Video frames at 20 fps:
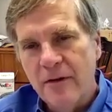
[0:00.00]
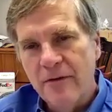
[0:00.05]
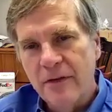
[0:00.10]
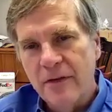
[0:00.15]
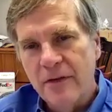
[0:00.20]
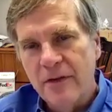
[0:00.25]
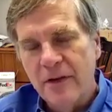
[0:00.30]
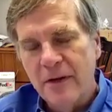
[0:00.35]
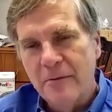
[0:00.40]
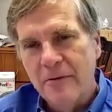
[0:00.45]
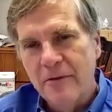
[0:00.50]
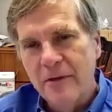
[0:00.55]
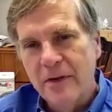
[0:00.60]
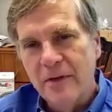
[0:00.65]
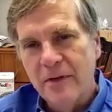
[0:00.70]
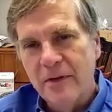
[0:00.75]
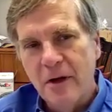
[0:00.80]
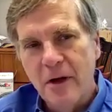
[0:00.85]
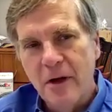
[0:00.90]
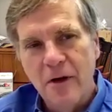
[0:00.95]
for some
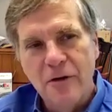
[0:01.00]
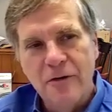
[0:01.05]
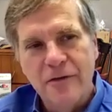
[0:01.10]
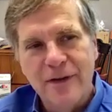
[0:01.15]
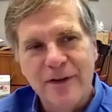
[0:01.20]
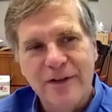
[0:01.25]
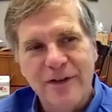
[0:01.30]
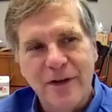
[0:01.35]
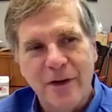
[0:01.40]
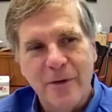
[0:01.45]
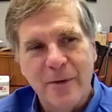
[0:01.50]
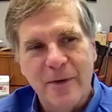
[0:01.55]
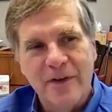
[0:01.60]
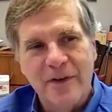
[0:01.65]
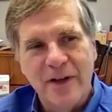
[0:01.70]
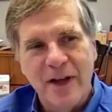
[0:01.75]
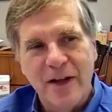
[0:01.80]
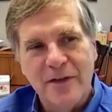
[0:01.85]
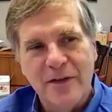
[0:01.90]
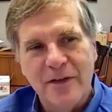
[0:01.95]
reason, COVID's always
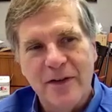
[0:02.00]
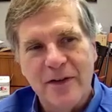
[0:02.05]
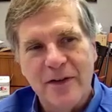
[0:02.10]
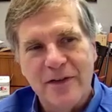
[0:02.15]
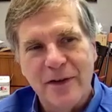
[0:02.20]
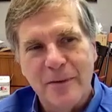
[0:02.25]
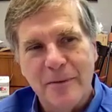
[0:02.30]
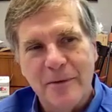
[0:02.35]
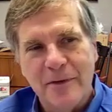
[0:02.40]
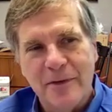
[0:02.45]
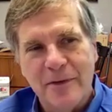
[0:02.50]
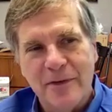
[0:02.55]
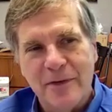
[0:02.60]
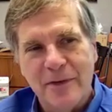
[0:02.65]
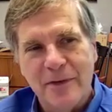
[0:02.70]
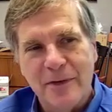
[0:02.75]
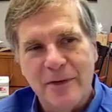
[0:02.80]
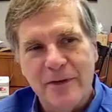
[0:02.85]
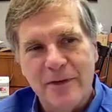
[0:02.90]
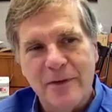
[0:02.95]
had this summer
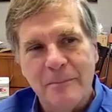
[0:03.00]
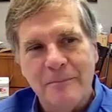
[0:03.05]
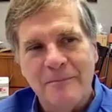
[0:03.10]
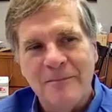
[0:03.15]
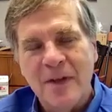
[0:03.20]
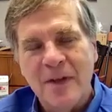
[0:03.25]
surge.